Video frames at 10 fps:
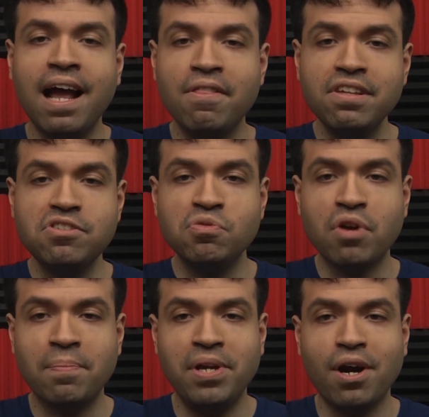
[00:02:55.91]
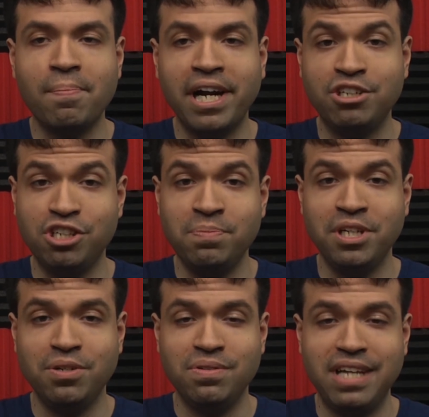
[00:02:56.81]
Now this is what a P R bike should be
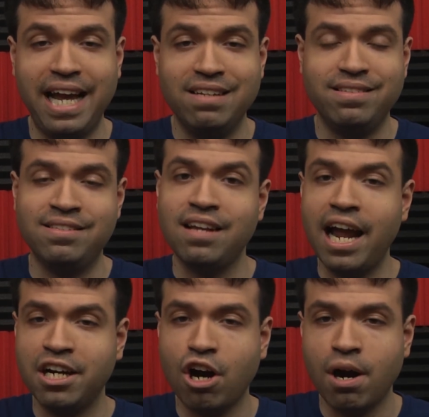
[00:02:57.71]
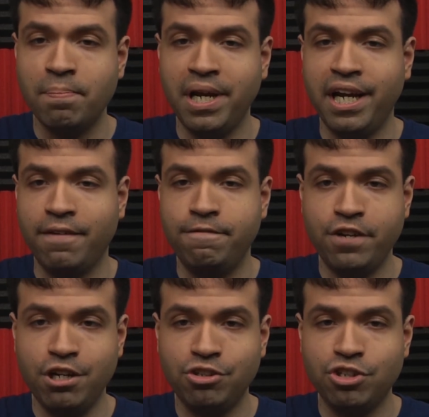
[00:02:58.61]
used as. The sidecar being a
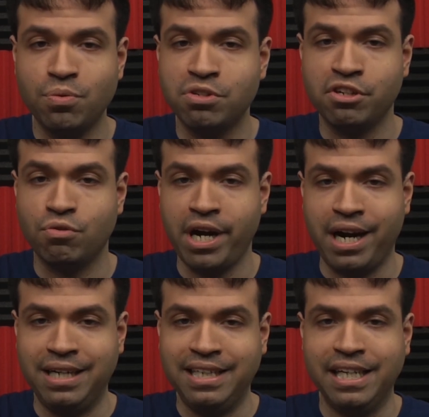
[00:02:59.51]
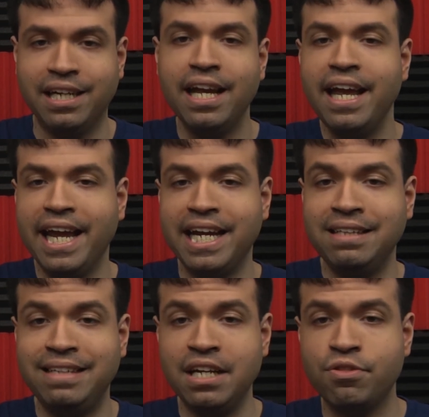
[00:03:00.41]
finisher was a great idea. It
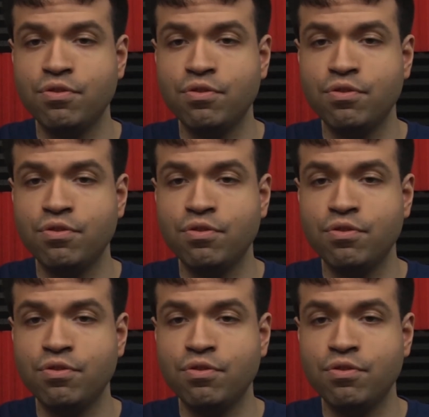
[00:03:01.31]
could dig